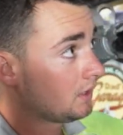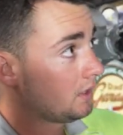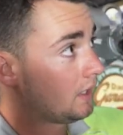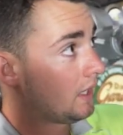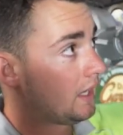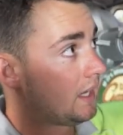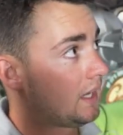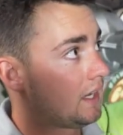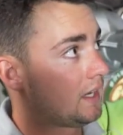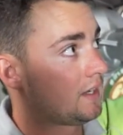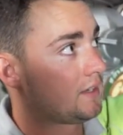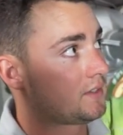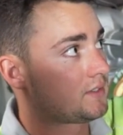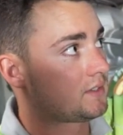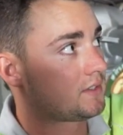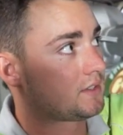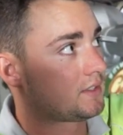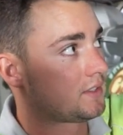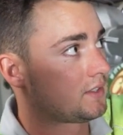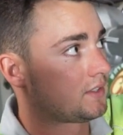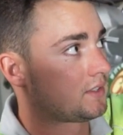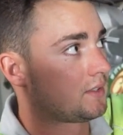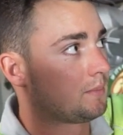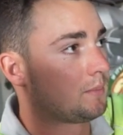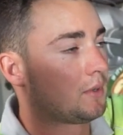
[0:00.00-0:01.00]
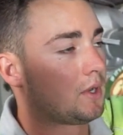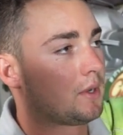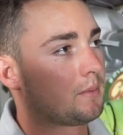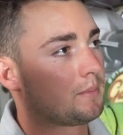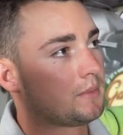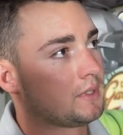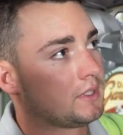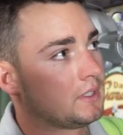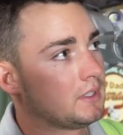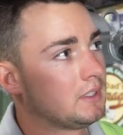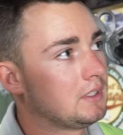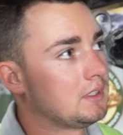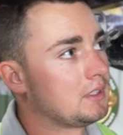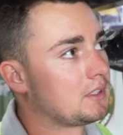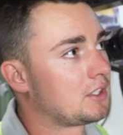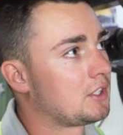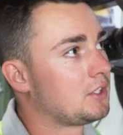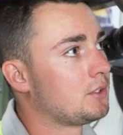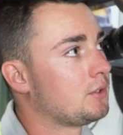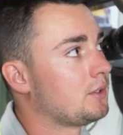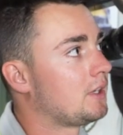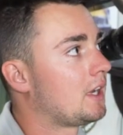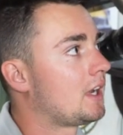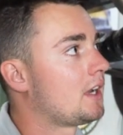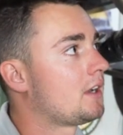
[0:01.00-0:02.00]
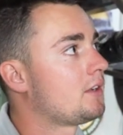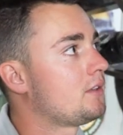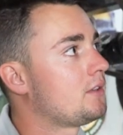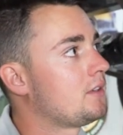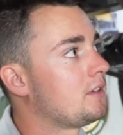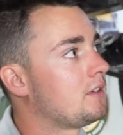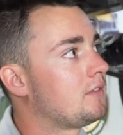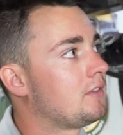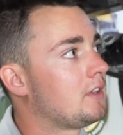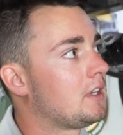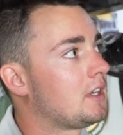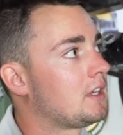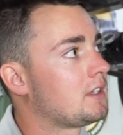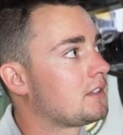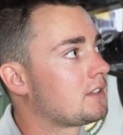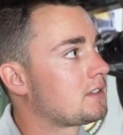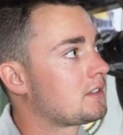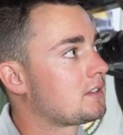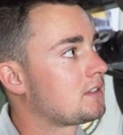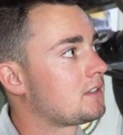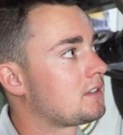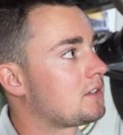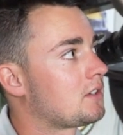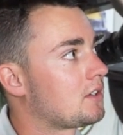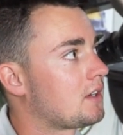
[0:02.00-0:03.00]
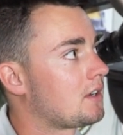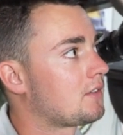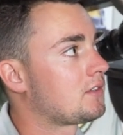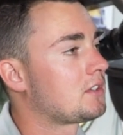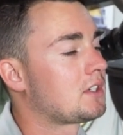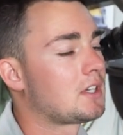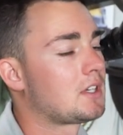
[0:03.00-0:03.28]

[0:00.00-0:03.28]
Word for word: Uh, it's just a mob in Qdale Advanced Drive